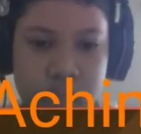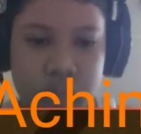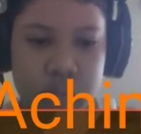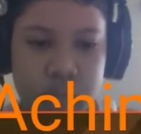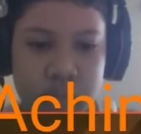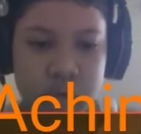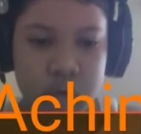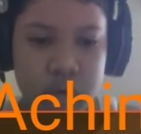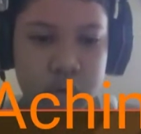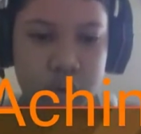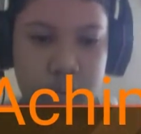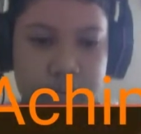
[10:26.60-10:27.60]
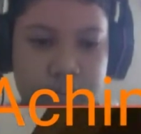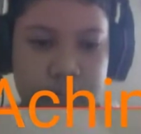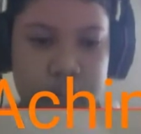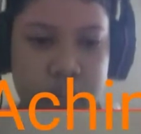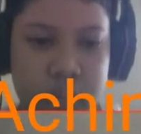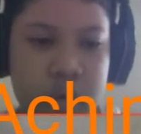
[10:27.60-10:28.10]
I'm gonna go
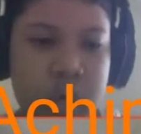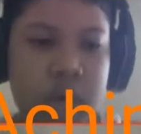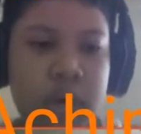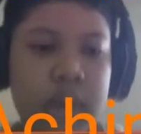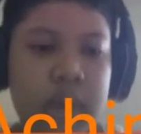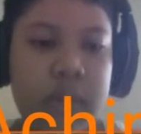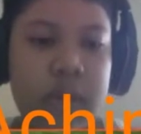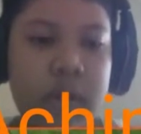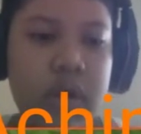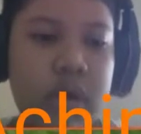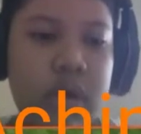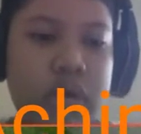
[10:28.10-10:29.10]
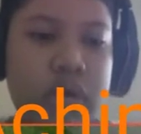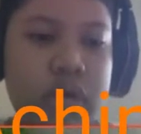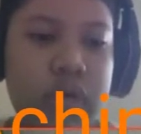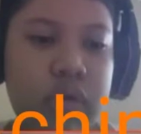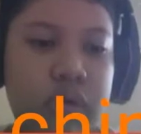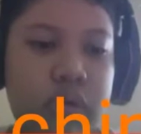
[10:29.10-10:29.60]
to my
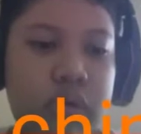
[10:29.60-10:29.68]
anvil.